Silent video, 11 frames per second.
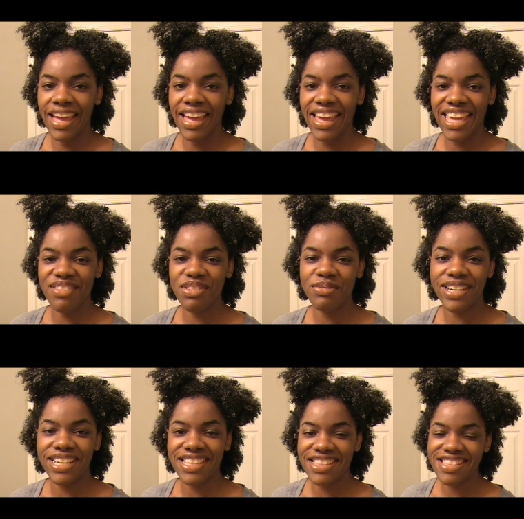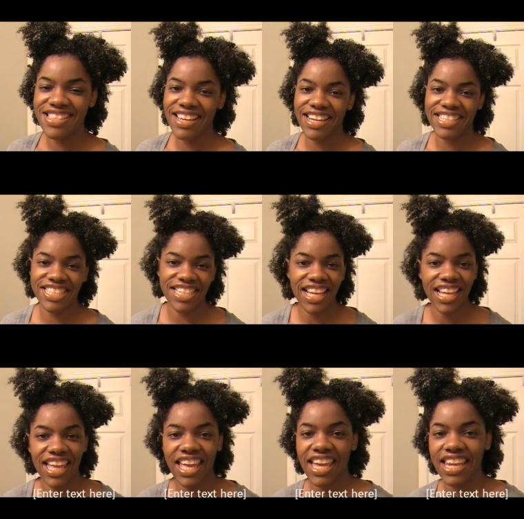Hey everyone, this is Tasha
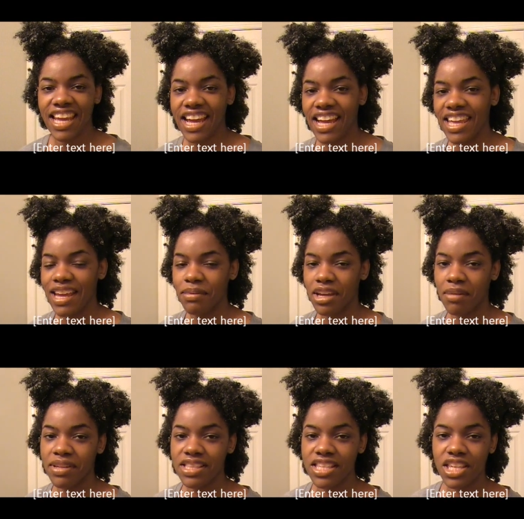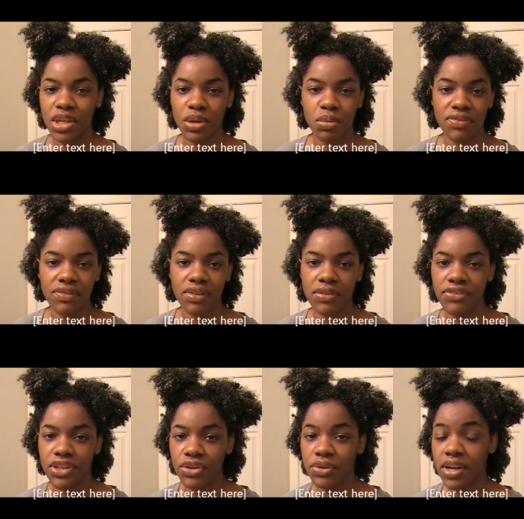and I am coming to you with a
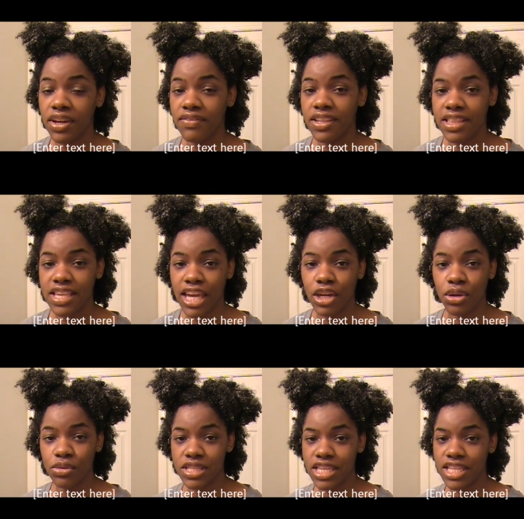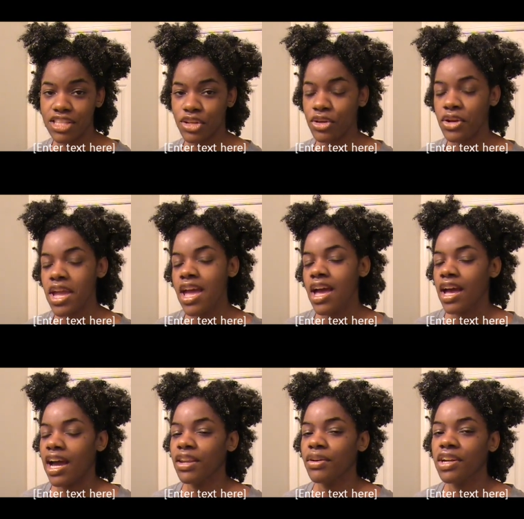review of the Tangle Teezer.
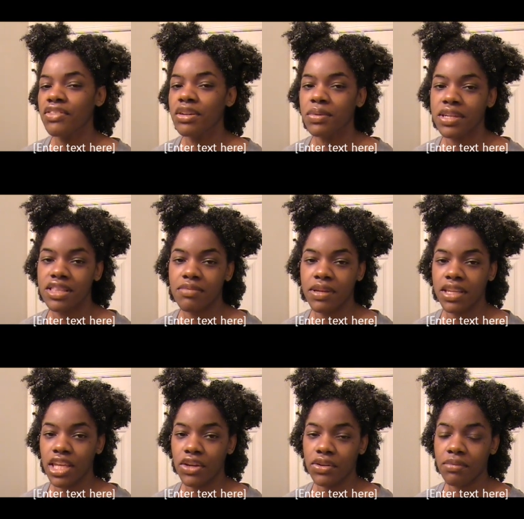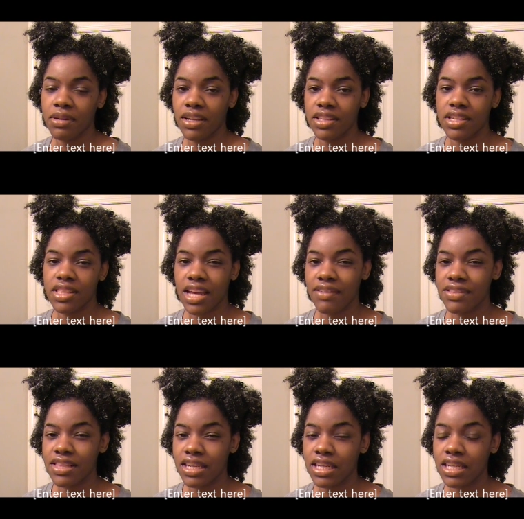I know everyone's been hearing about this. I've
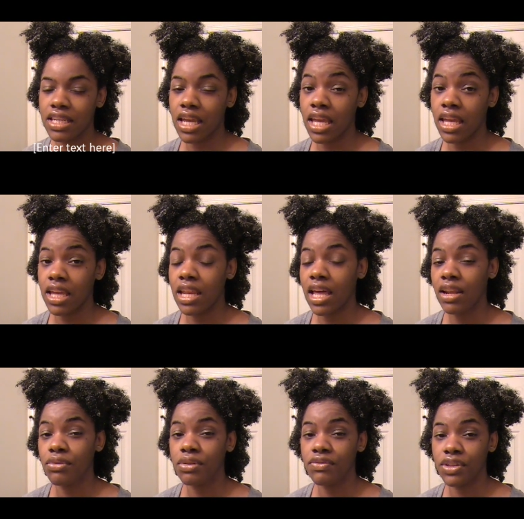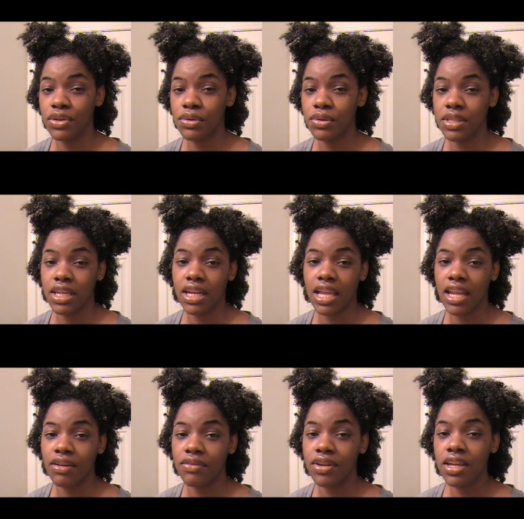seen a lot of reviews and a lot
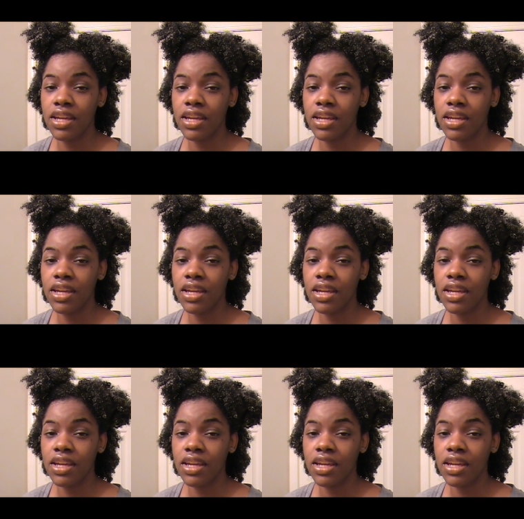of